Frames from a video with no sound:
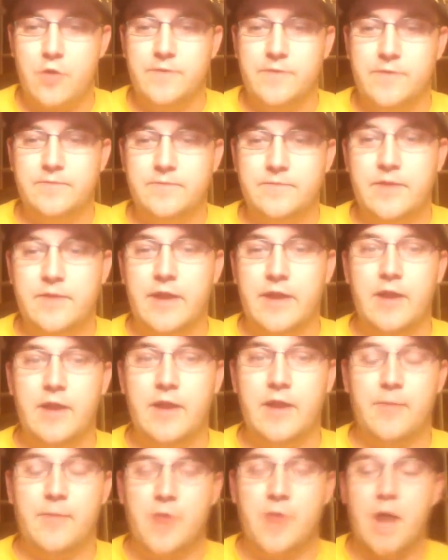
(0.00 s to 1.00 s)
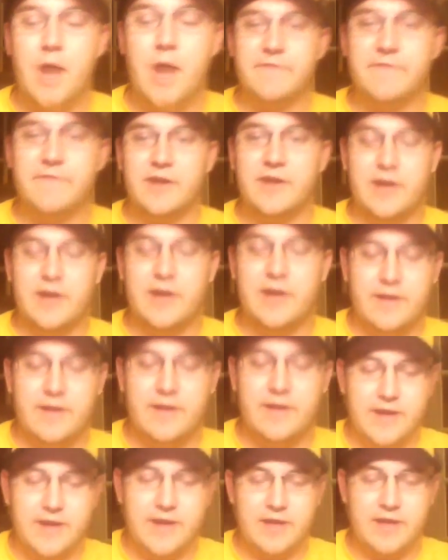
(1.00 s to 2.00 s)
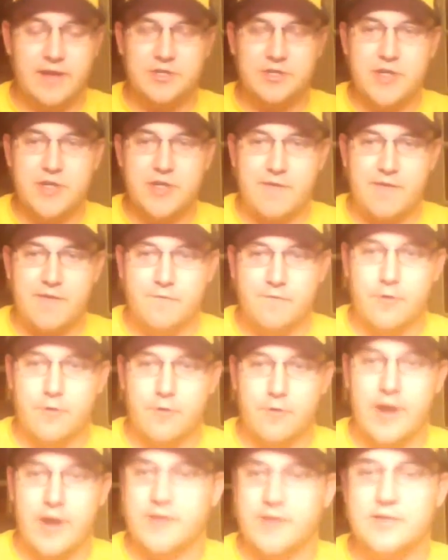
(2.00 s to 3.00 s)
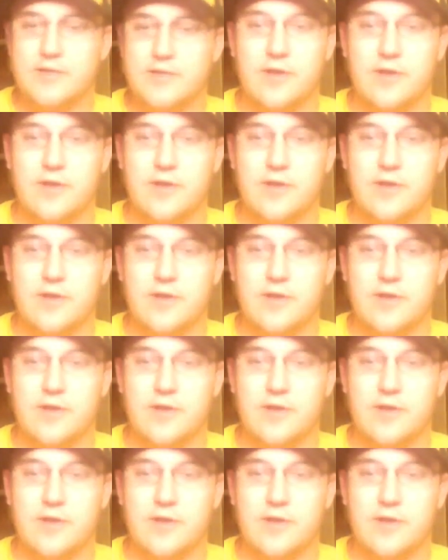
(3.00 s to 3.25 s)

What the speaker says: and am confident in that can get you that 4X. So